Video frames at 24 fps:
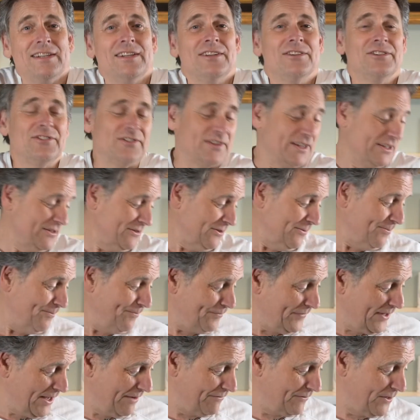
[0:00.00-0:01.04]
Still,
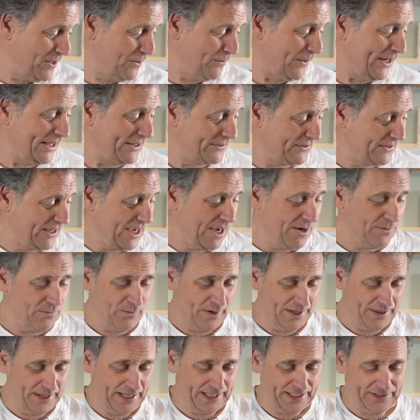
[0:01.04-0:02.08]
a few weeks ago,
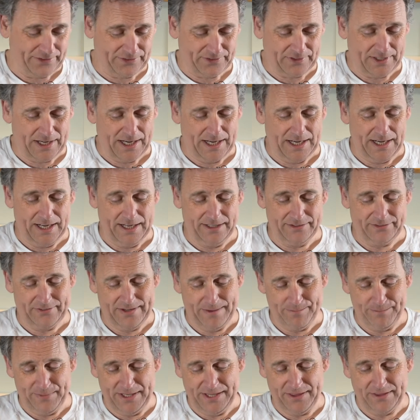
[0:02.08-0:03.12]
Withings uh,
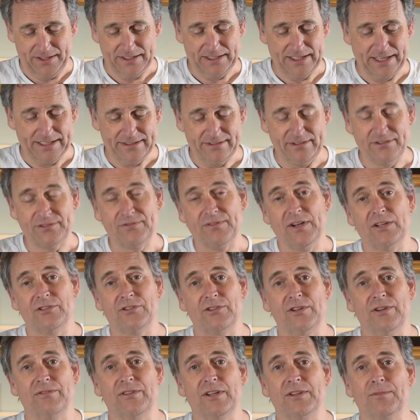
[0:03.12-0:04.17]
sent me the latest
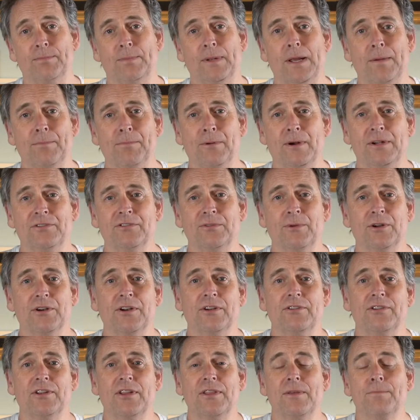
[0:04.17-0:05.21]
version of its blood pressure
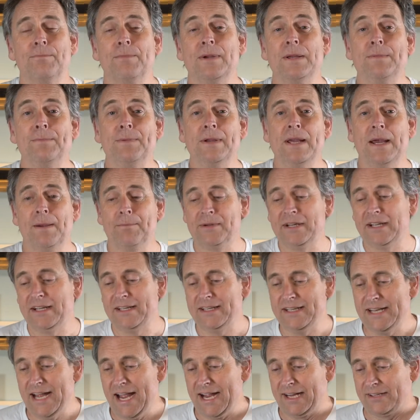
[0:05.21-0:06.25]
monitor, the BPM
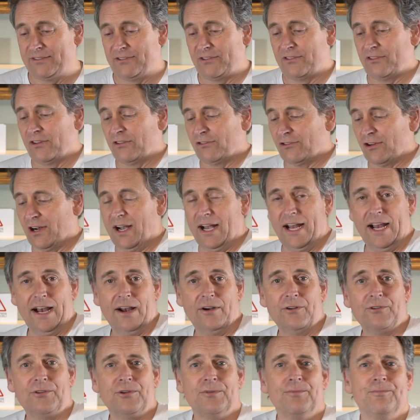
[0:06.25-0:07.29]
Connect, to try
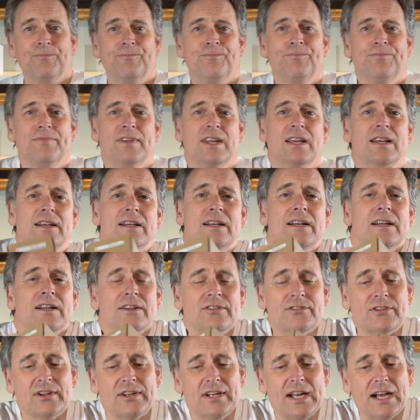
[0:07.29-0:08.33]
out.
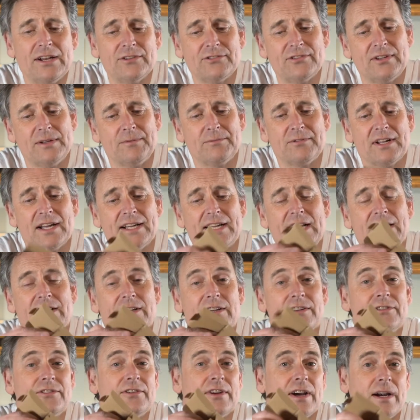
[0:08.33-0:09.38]
So now seems like a
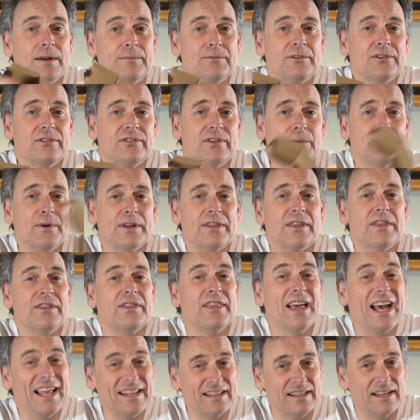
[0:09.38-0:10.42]
good time to see whether
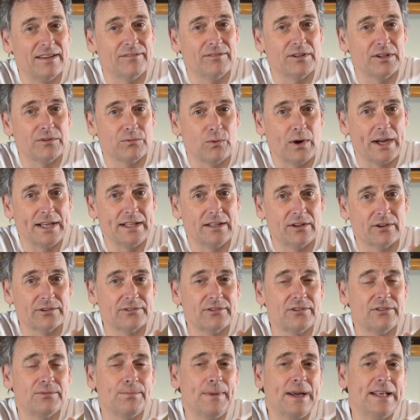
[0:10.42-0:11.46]
that level of weight loss
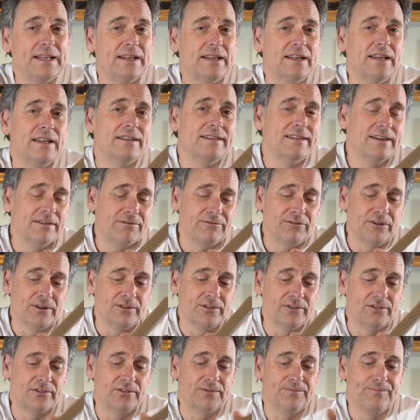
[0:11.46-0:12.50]
has made any
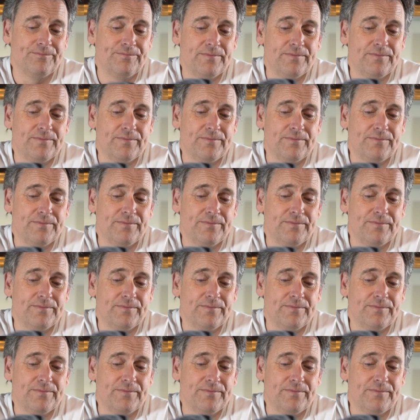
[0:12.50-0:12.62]
difference,